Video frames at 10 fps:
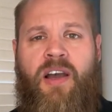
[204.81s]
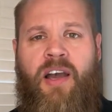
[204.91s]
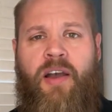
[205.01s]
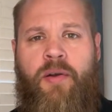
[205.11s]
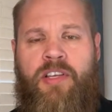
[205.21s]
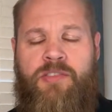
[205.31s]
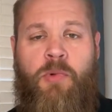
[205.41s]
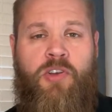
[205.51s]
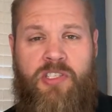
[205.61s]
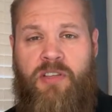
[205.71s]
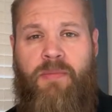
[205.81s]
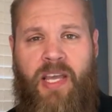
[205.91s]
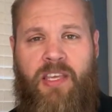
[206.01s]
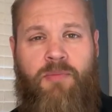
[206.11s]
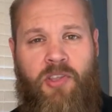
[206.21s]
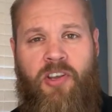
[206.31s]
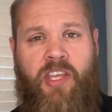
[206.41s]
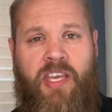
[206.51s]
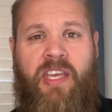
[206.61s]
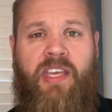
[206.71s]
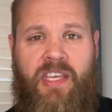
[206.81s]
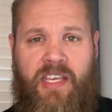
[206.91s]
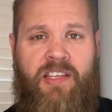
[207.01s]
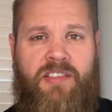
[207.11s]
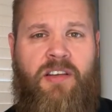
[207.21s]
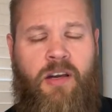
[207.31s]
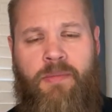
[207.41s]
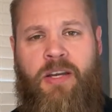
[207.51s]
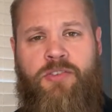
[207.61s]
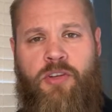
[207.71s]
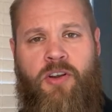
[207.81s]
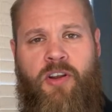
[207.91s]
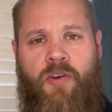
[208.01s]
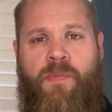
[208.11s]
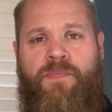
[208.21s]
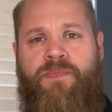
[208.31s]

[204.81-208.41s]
uh, as most of my community is on Mounjaro.